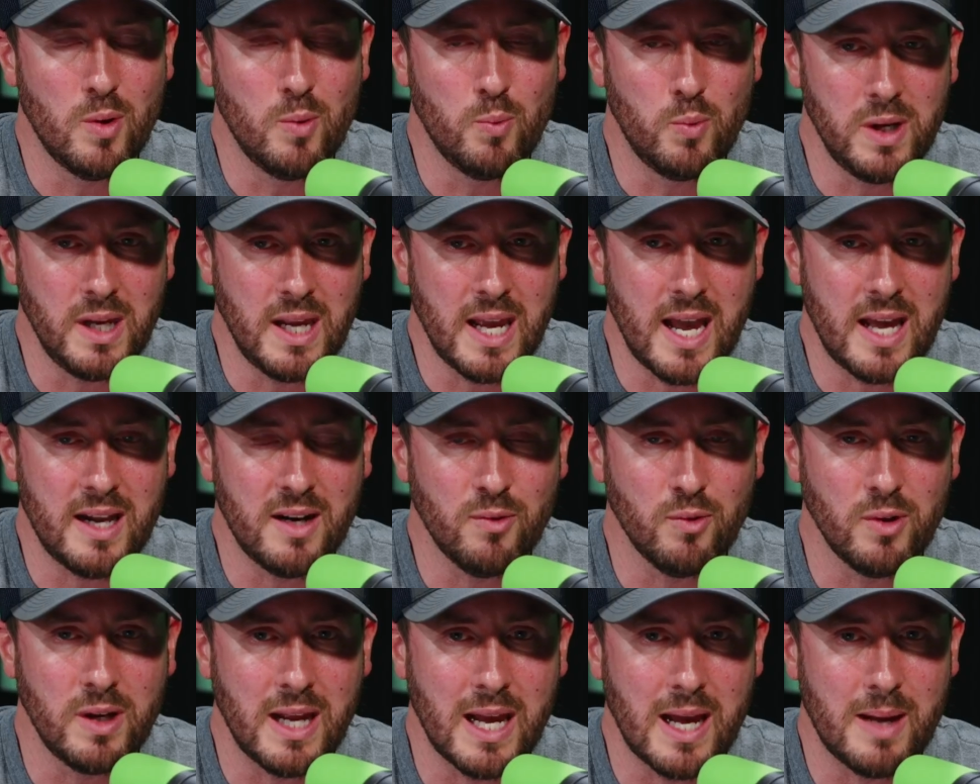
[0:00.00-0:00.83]
we had a
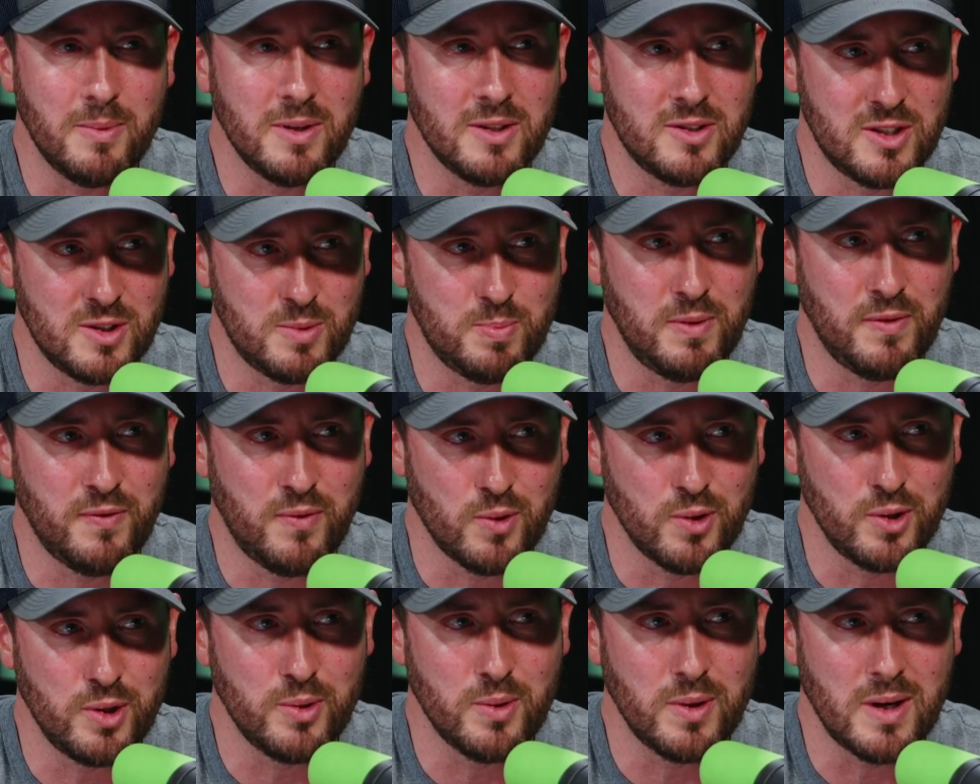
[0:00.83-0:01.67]
rehab, this is
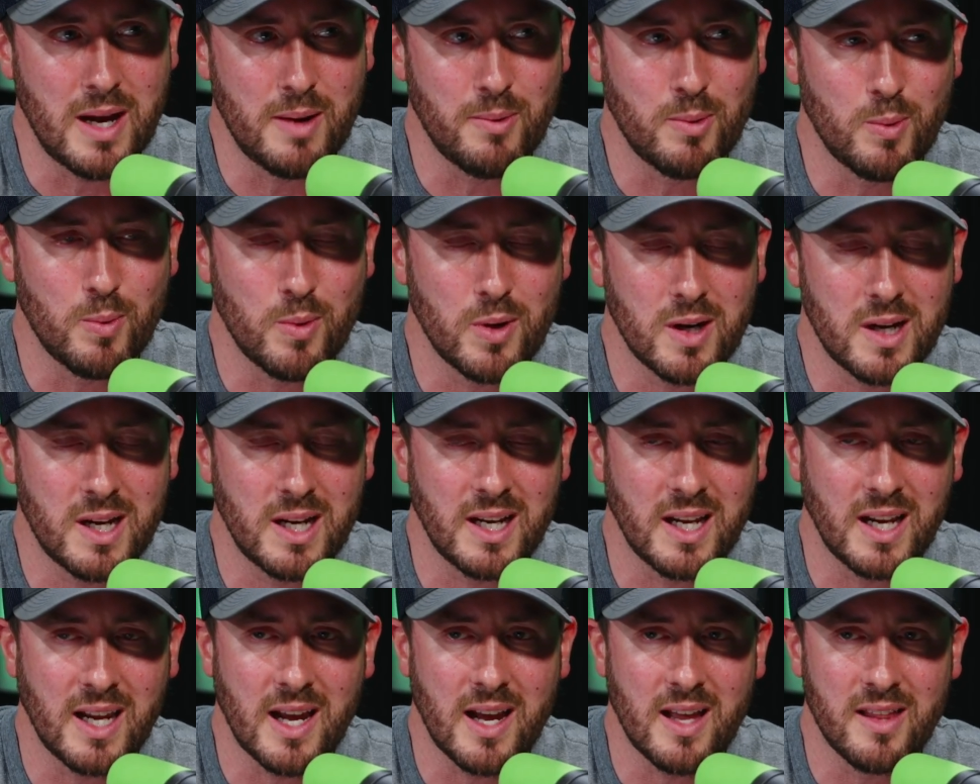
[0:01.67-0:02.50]
before you and I were working
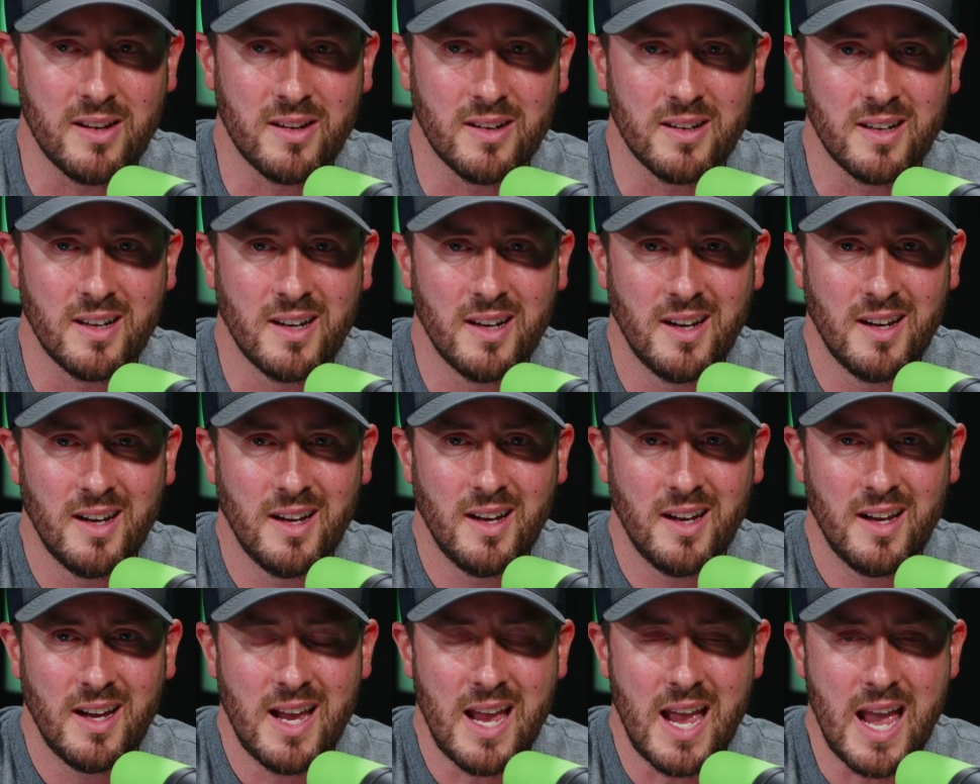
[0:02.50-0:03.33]
together,
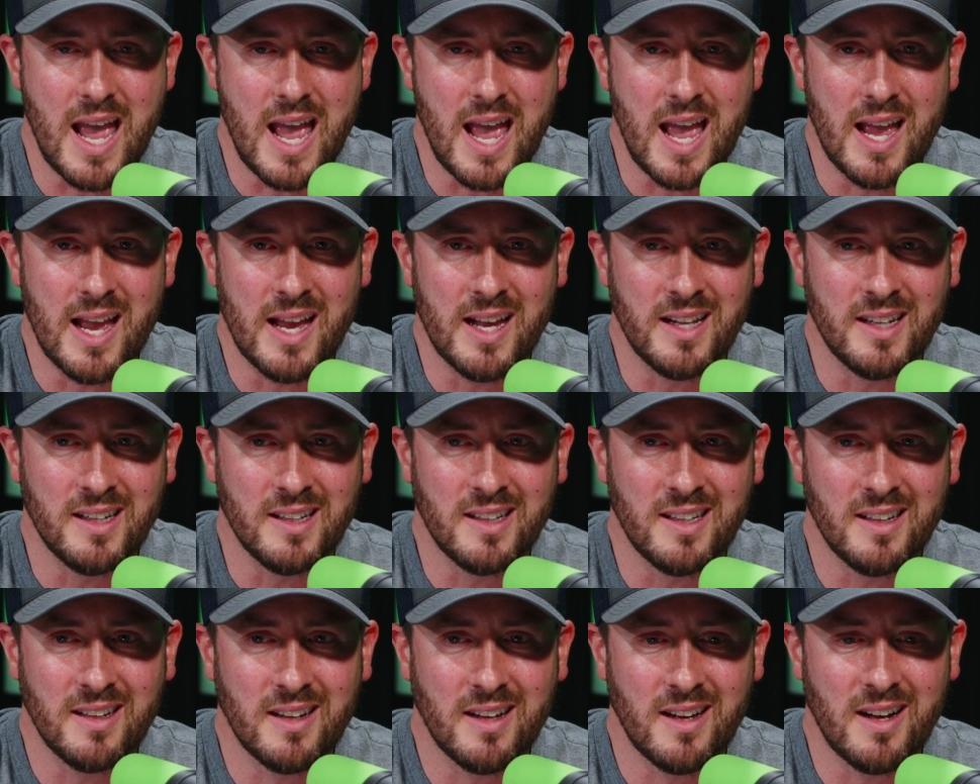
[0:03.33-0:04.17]
and
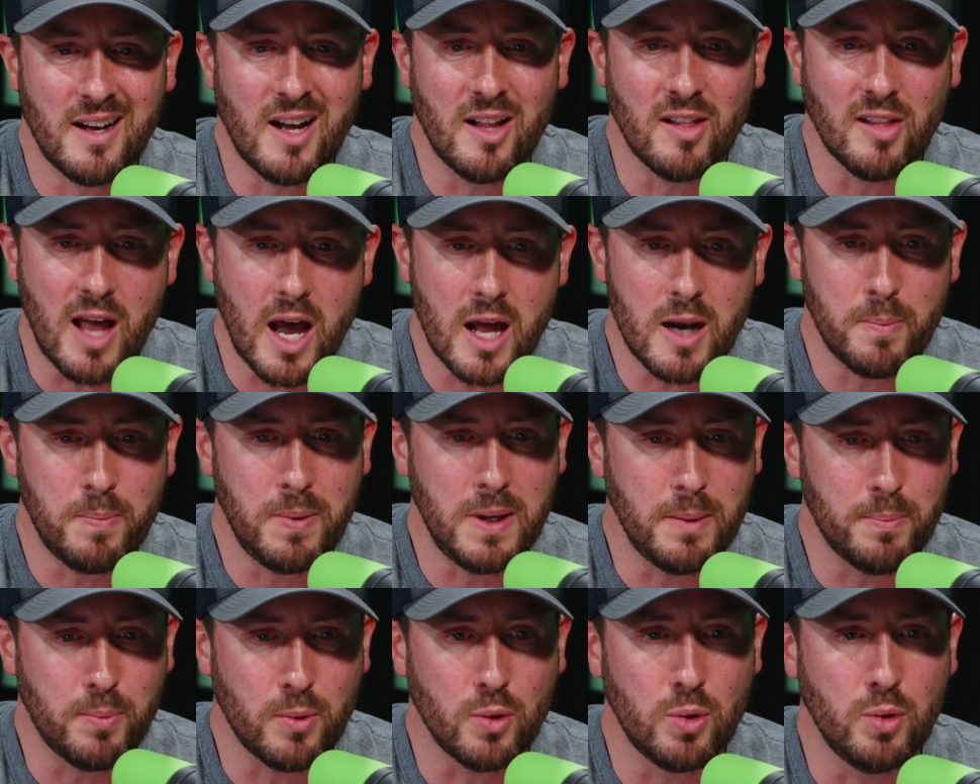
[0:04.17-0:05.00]
a lot of
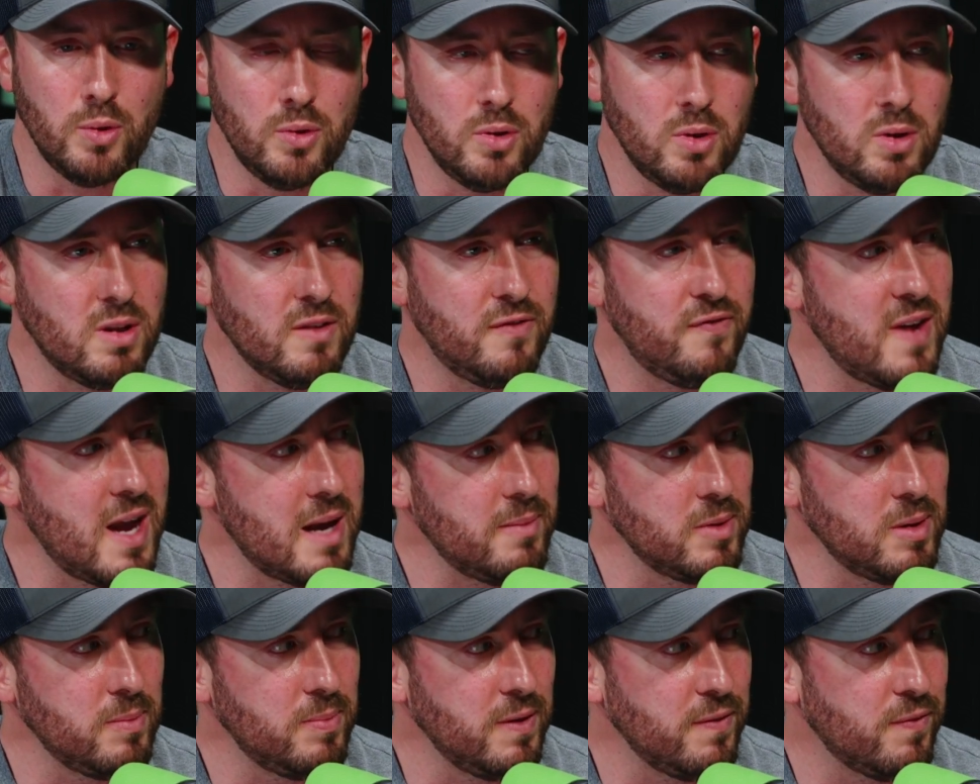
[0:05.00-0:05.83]
people who knew the
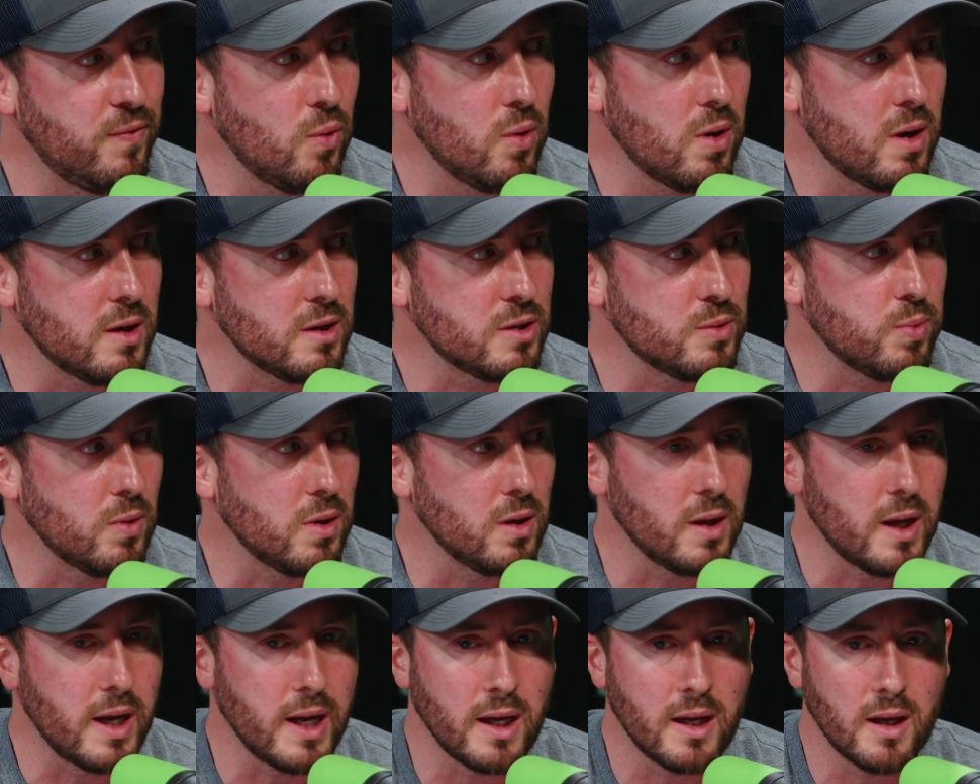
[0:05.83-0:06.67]
family before us were
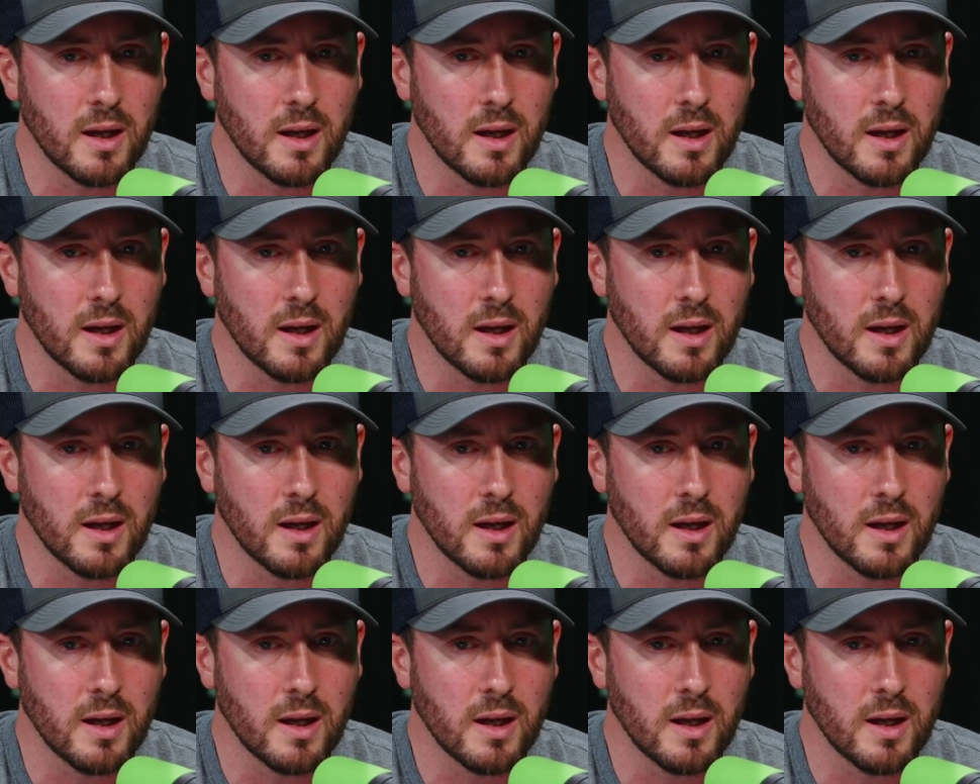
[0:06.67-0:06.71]
like,